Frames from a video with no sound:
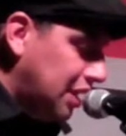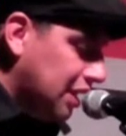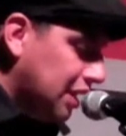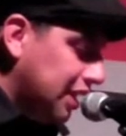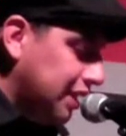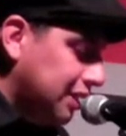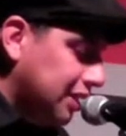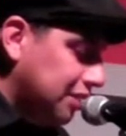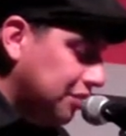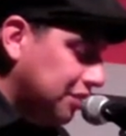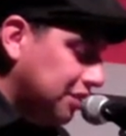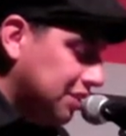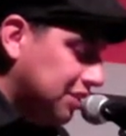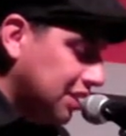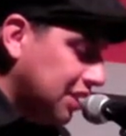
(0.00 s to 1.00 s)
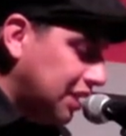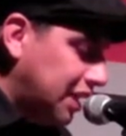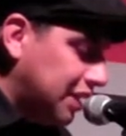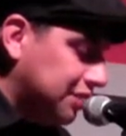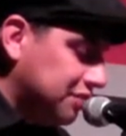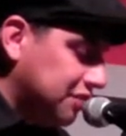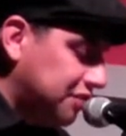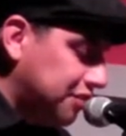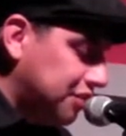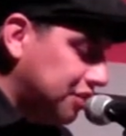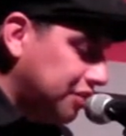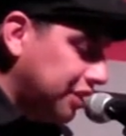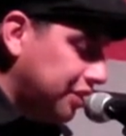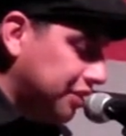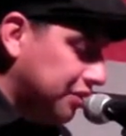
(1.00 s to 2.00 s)
Gaeta noticed a glass
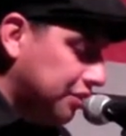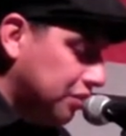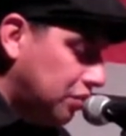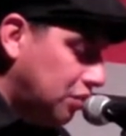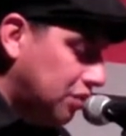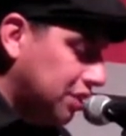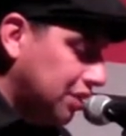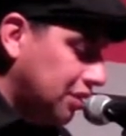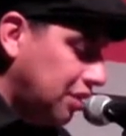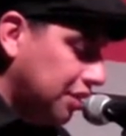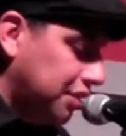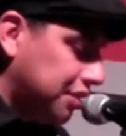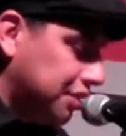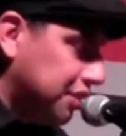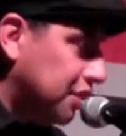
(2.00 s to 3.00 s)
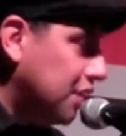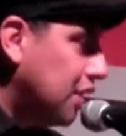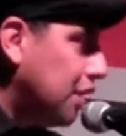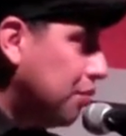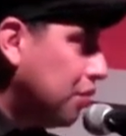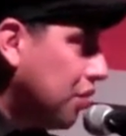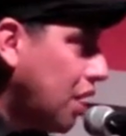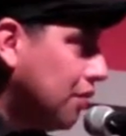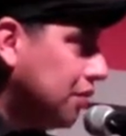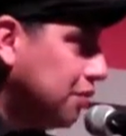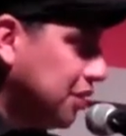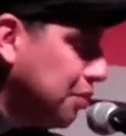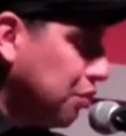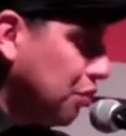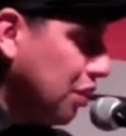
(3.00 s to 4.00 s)
refrigerator holding larger,
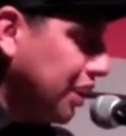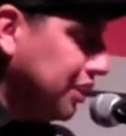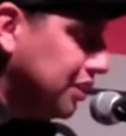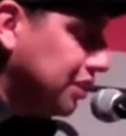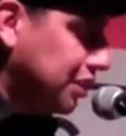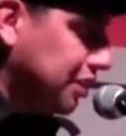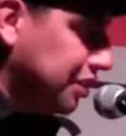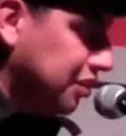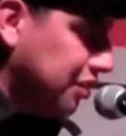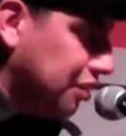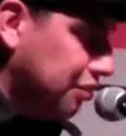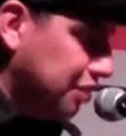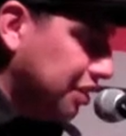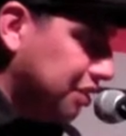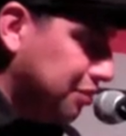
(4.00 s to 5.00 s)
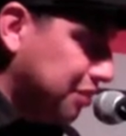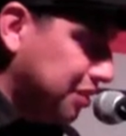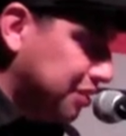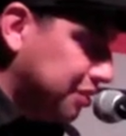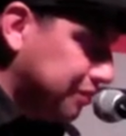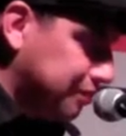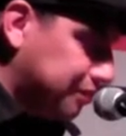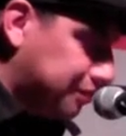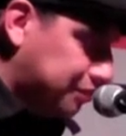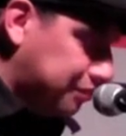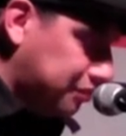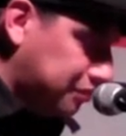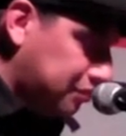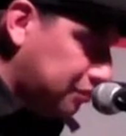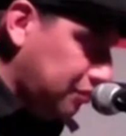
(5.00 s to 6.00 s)
probably pricier arrangements
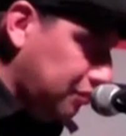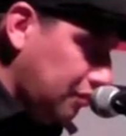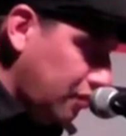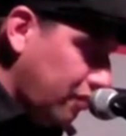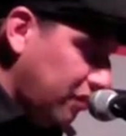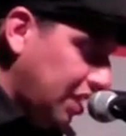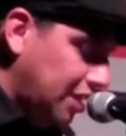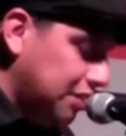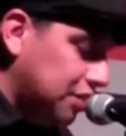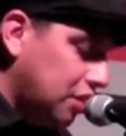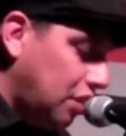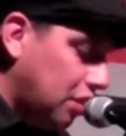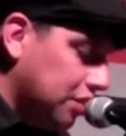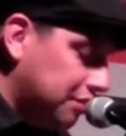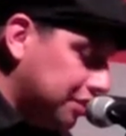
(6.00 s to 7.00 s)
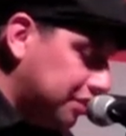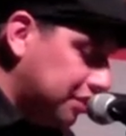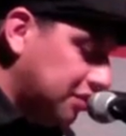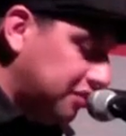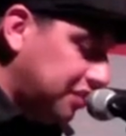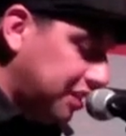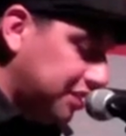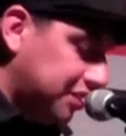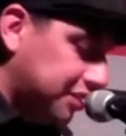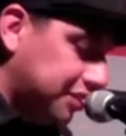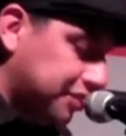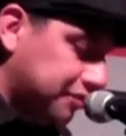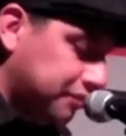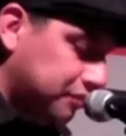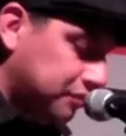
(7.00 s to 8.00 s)
in tall crystal vases.